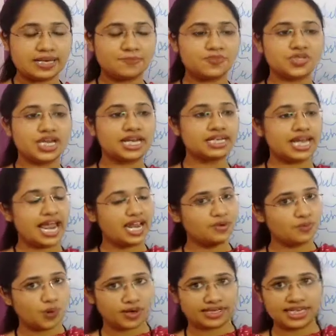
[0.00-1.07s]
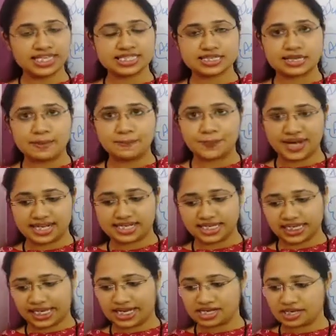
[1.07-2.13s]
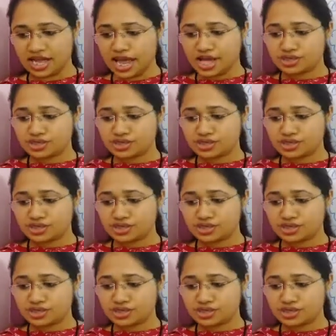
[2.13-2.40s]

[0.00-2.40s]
subject and what is predicate?